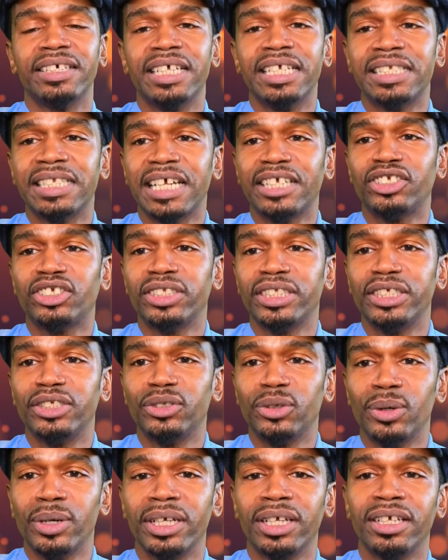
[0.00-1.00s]
It's actually
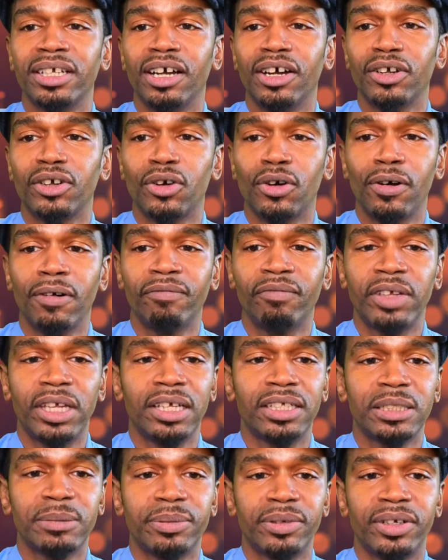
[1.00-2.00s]
doing a coffee
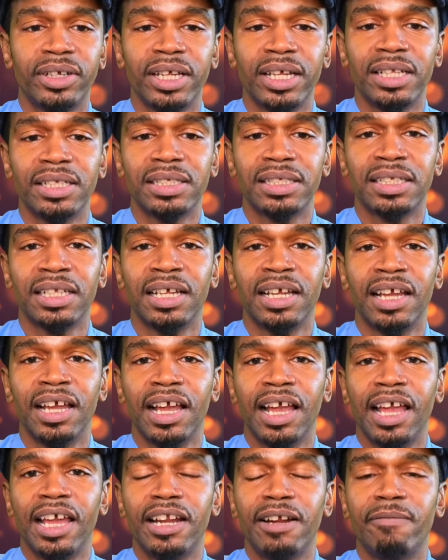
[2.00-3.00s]
experience
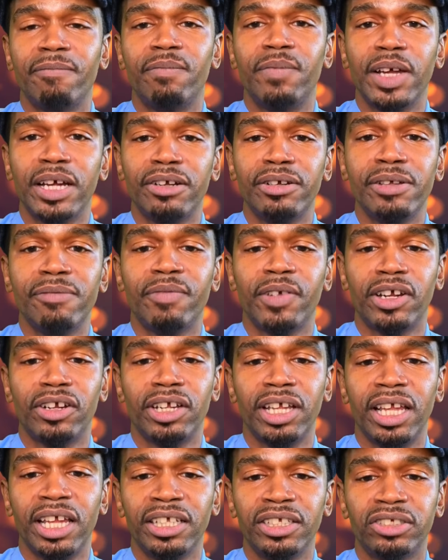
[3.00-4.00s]
in a very,
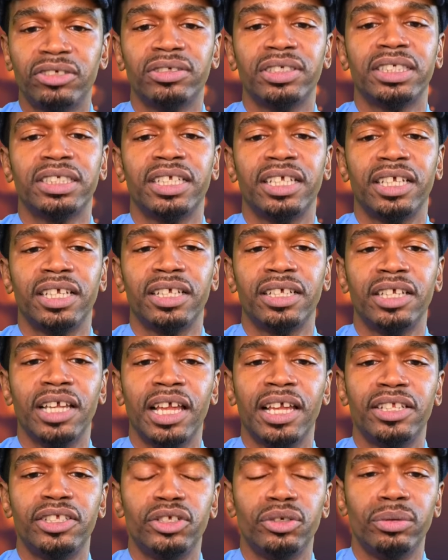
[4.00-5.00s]
very interesting
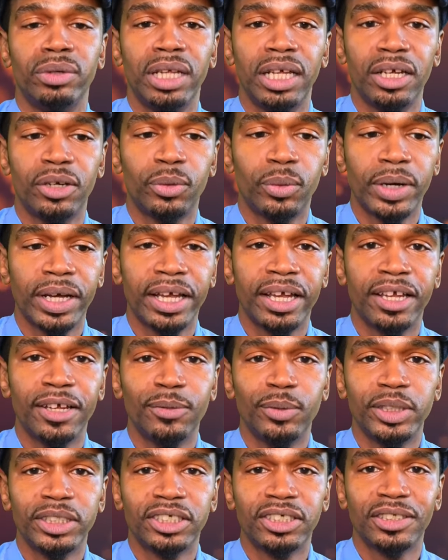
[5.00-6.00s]
and unique way,
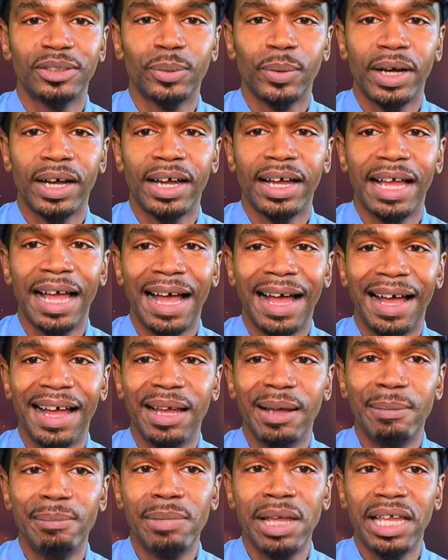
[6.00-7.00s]
which is why
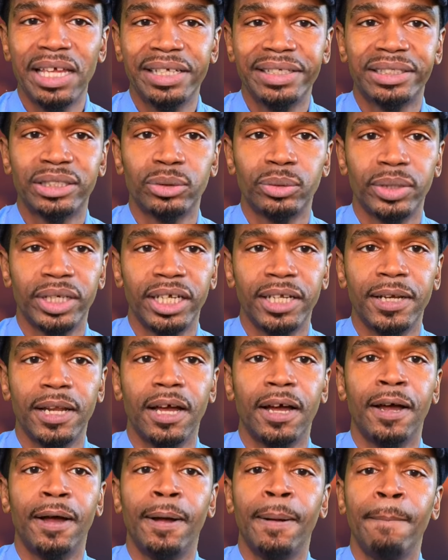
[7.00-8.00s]
I'm into it.
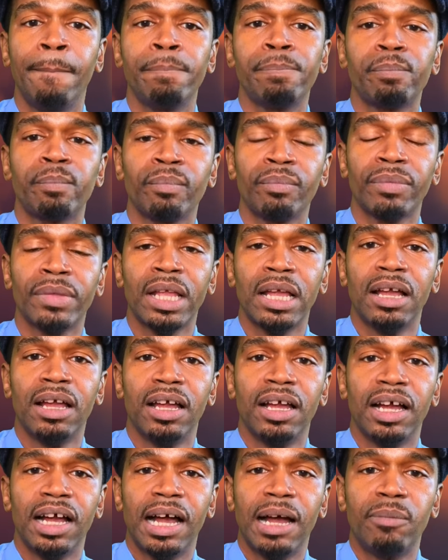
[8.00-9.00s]
I'm
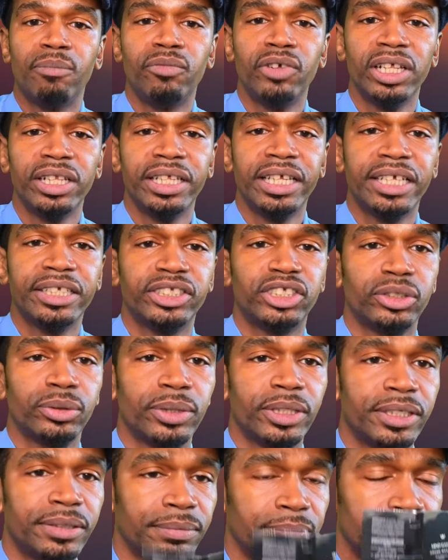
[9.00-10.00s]
really
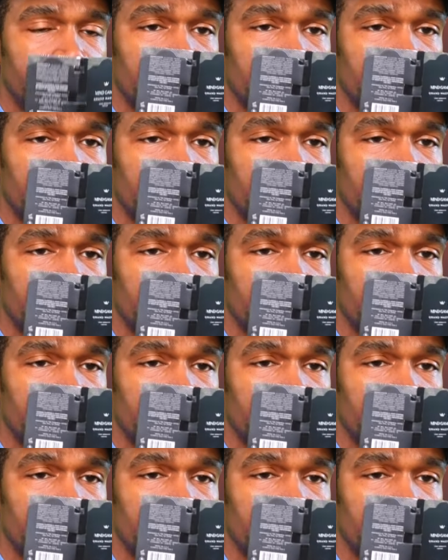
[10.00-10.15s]
into it.